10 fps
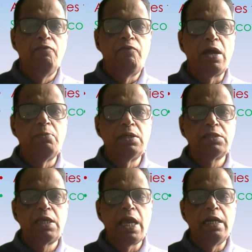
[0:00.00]

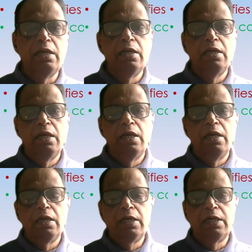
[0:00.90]
Farmers can
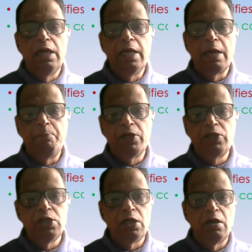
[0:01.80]
click a
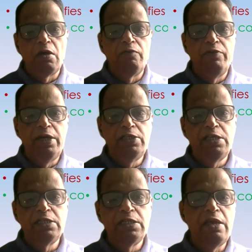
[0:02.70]
picture of a
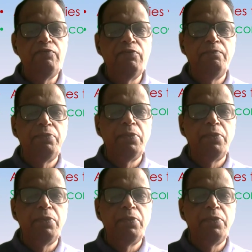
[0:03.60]
diseased leaf